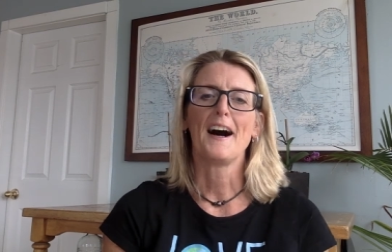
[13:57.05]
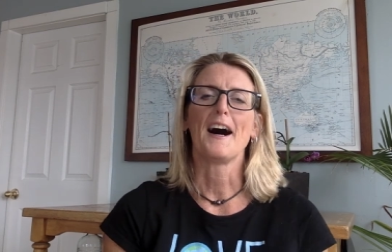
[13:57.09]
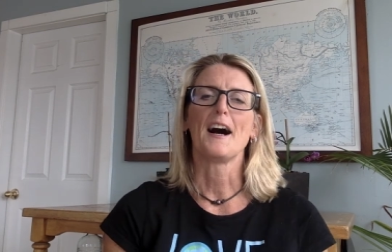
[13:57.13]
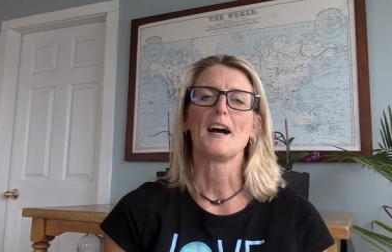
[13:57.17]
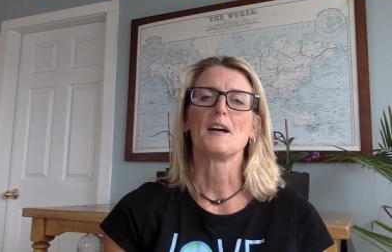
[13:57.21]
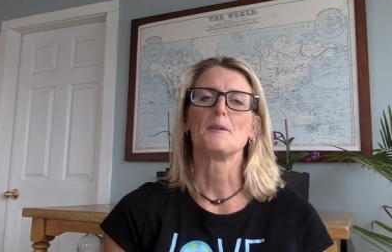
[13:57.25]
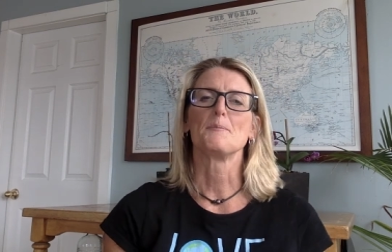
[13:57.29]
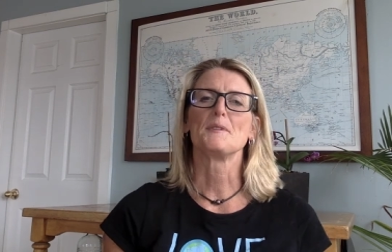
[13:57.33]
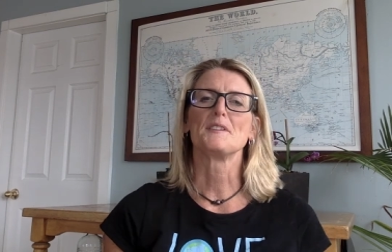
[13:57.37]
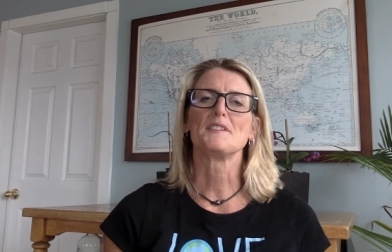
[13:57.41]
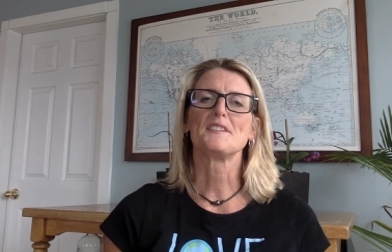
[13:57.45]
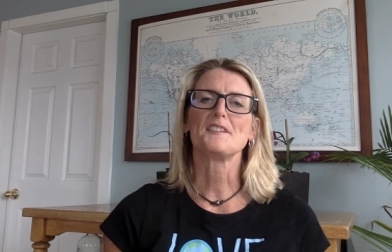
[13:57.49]
I
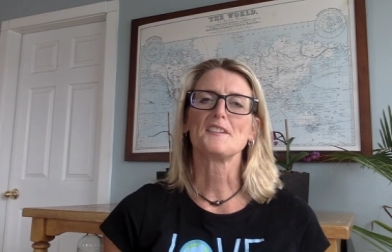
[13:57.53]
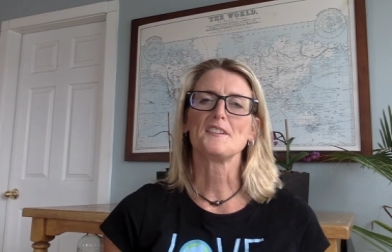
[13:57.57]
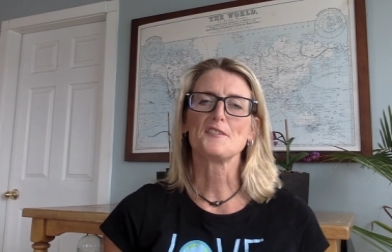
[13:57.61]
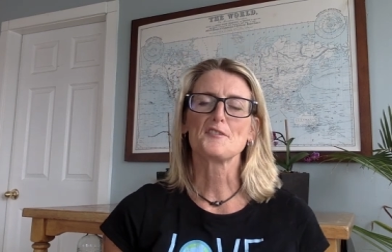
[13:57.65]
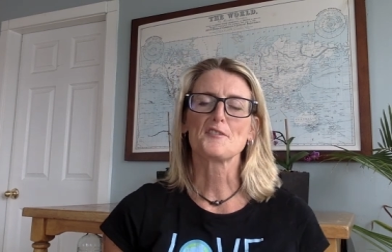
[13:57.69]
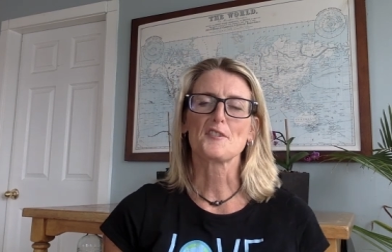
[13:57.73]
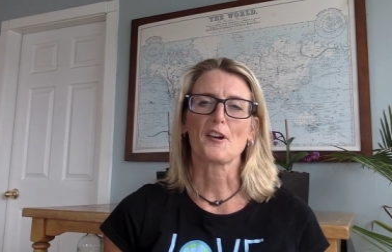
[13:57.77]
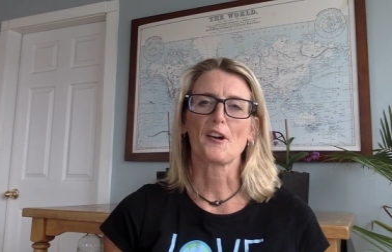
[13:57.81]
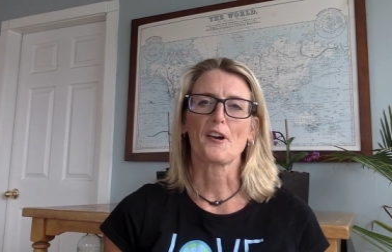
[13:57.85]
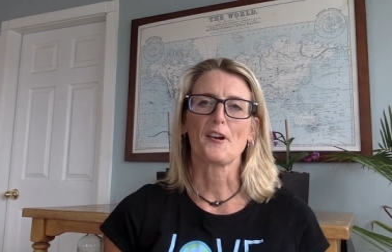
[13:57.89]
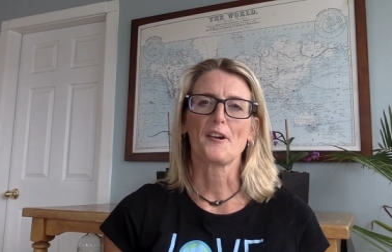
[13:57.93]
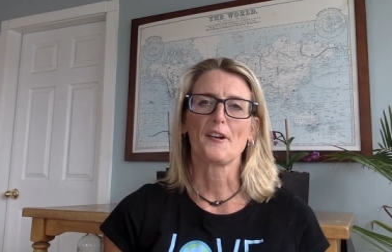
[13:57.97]
am a
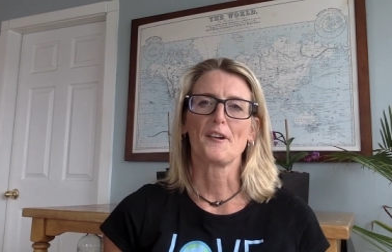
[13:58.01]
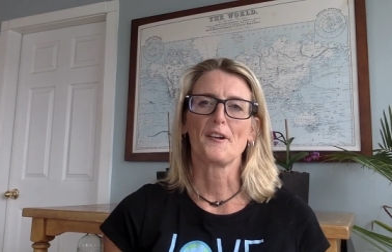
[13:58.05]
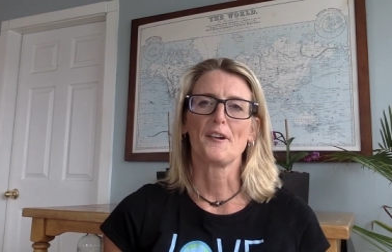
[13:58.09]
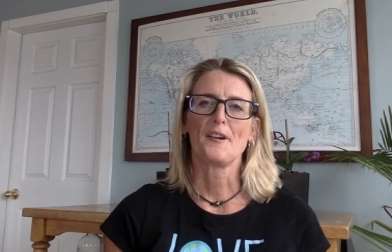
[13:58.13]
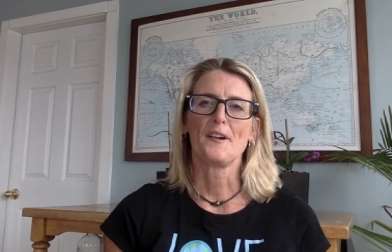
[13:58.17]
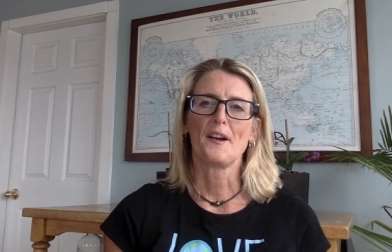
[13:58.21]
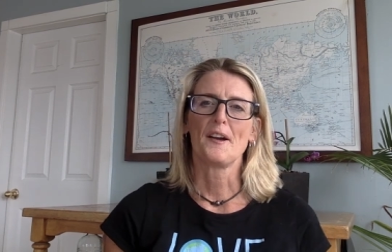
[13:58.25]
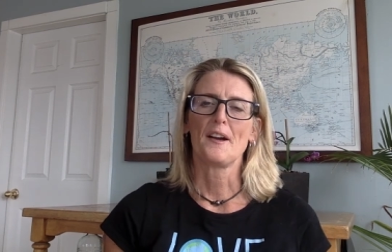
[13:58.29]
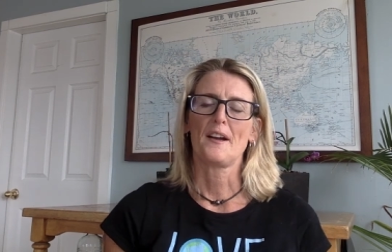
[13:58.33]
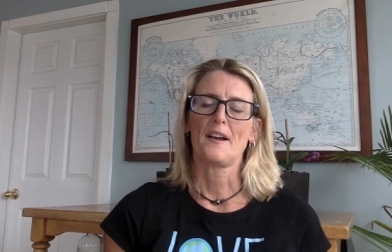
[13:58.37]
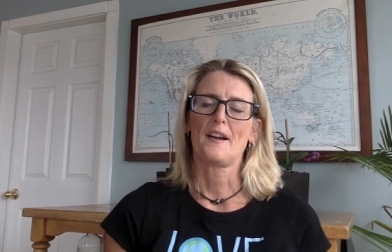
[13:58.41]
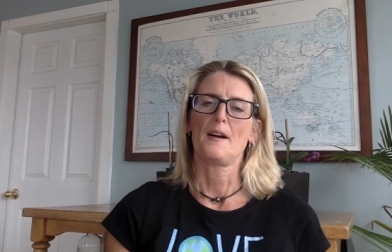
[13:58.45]
teacher,
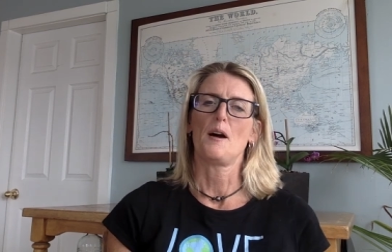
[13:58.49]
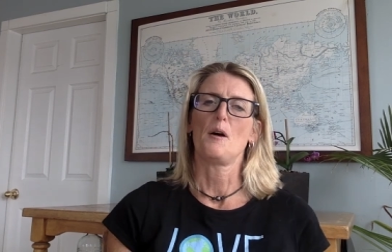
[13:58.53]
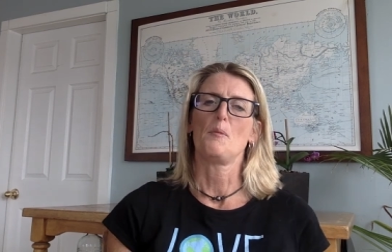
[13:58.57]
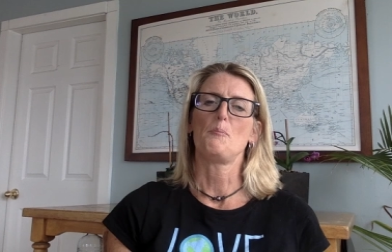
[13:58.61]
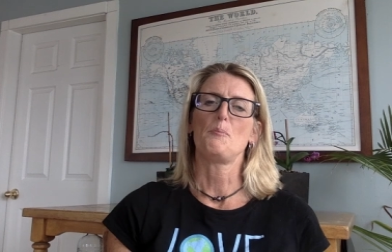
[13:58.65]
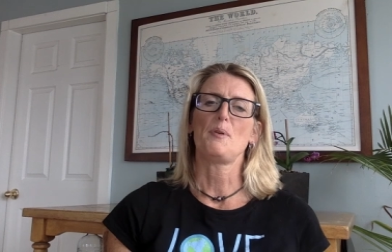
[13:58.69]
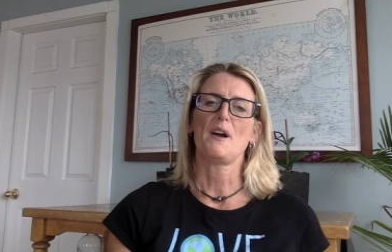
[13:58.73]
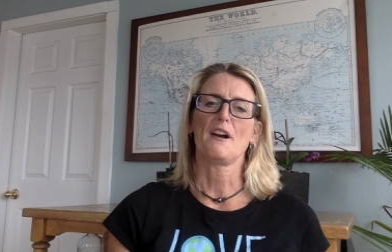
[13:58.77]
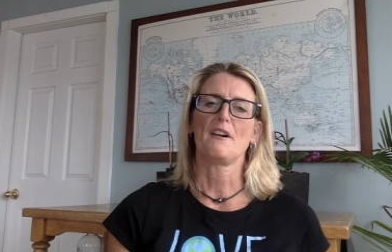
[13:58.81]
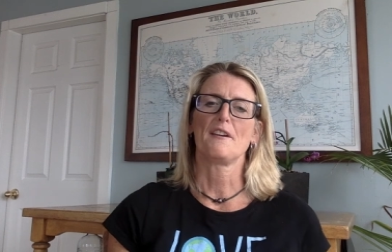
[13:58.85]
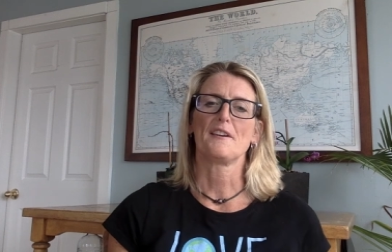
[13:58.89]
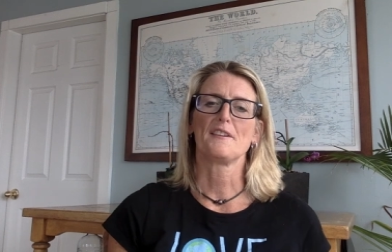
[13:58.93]
a
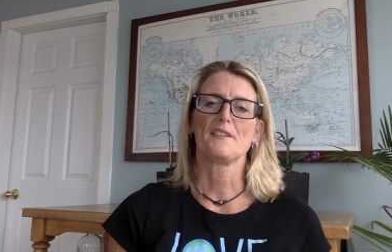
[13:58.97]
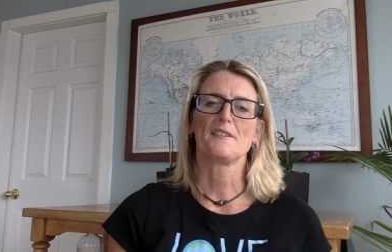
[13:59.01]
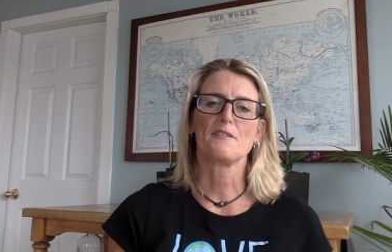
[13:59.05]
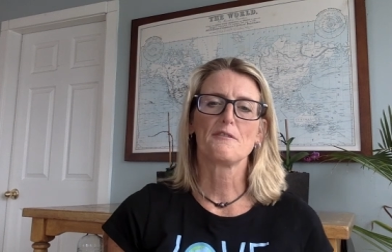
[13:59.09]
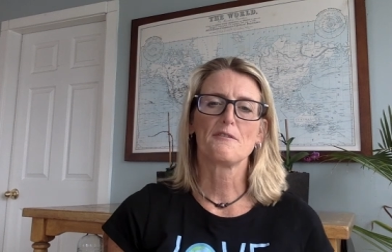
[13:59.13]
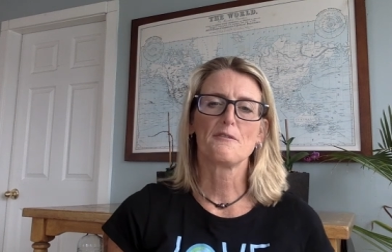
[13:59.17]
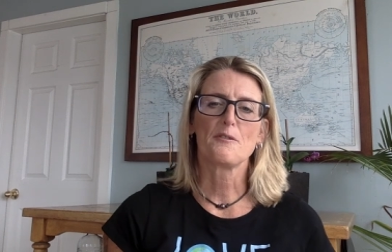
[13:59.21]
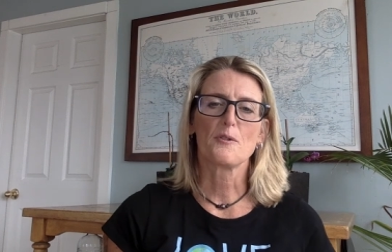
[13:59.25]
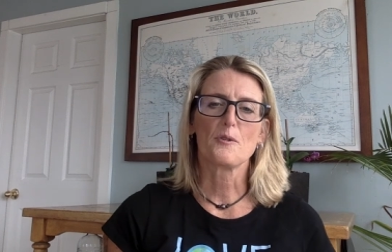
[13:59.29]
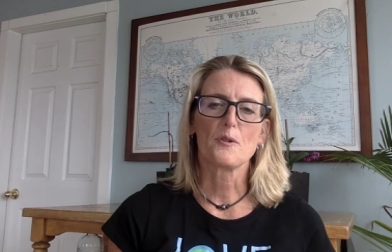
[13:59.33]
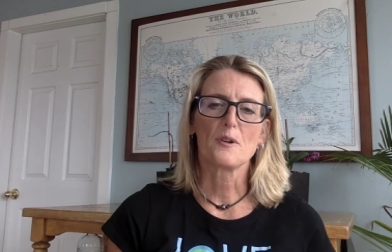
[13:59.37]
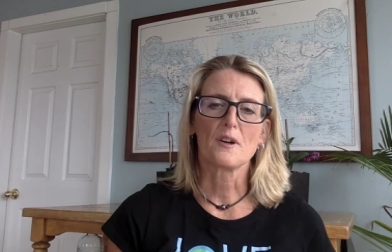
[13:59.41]
parent of
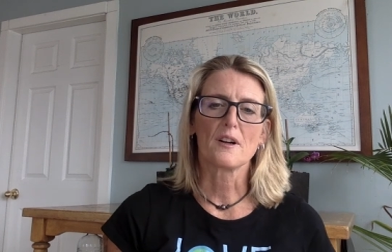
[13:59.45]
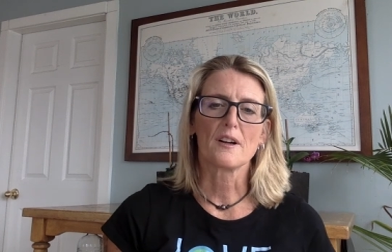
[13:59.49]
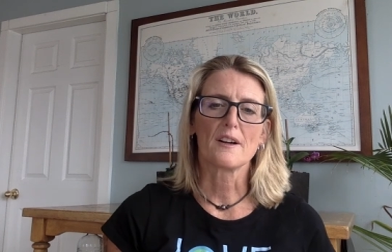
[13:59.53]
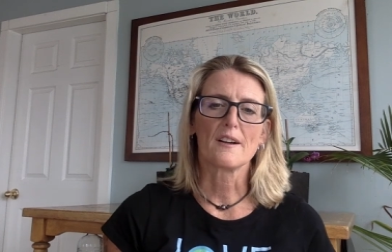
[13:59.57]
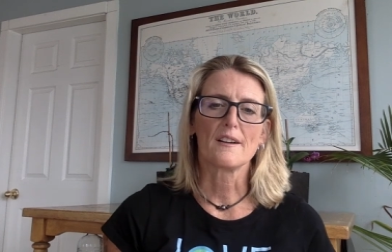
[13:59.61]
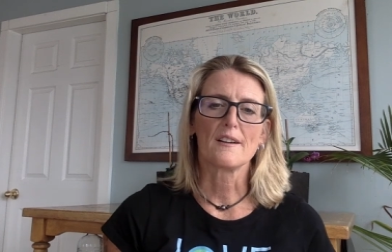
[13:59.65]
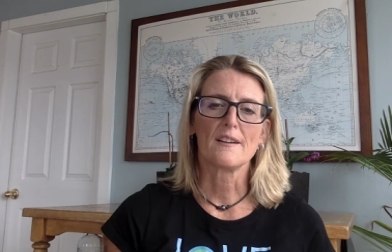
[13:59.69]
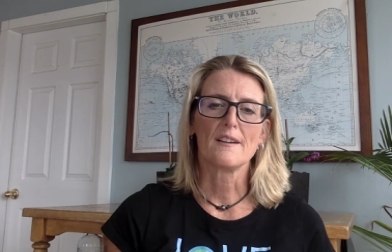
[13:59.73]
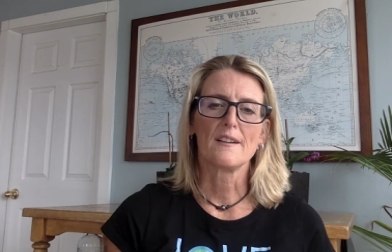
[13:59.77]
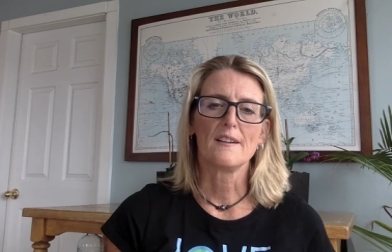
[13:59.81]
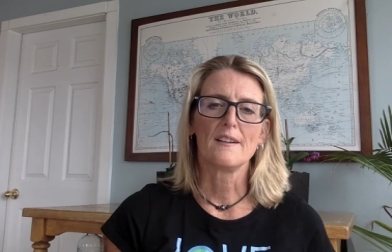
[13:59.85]
four,